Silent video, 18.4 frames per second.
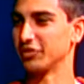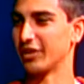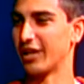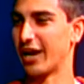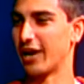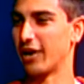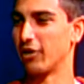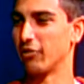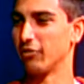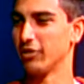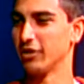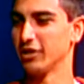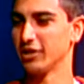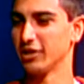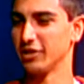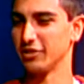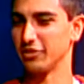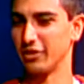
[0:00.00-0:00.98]
and how
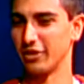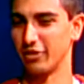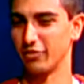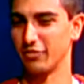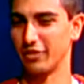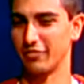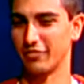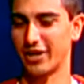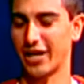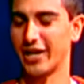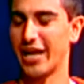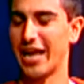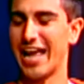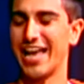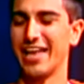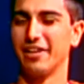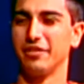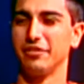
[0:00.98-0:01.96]
they're they've kind of
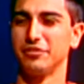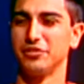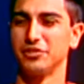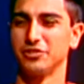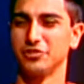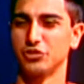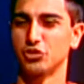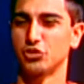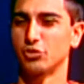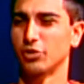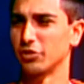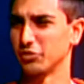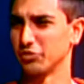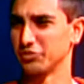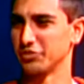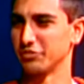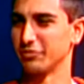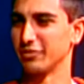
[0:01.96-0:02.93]
had to
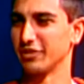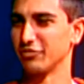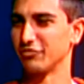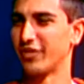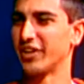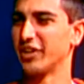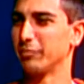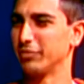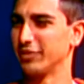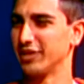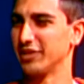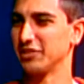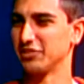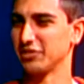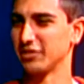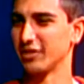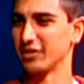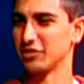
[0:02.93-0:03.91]
struggle to re- find a
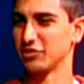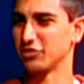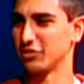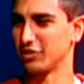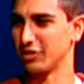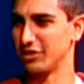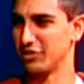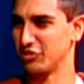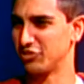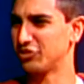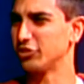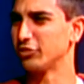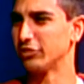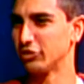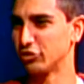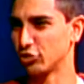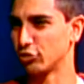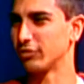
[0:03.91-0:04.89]
place in like in
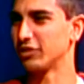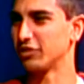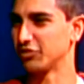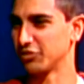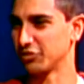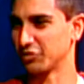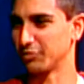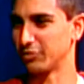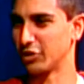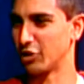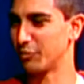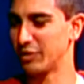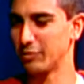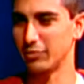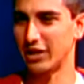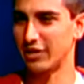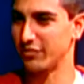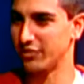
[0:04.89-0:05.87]
serious right, criticism. Right, right. You know
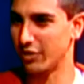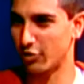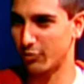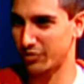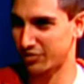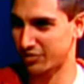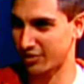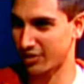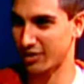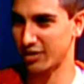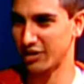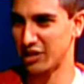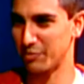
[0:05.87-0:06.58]
people yeah. haven't always taken